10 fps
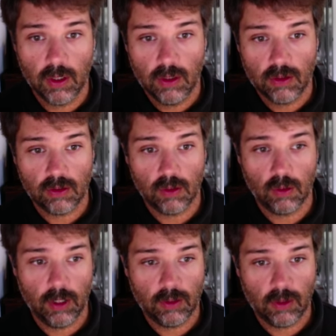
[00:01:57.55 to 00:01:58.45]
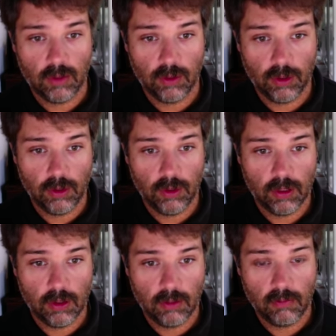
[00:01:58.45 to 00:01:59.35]
So as we have learned,
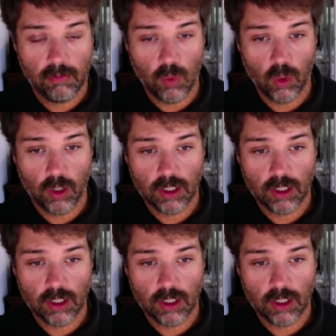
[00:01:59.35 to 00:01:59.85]
mortgage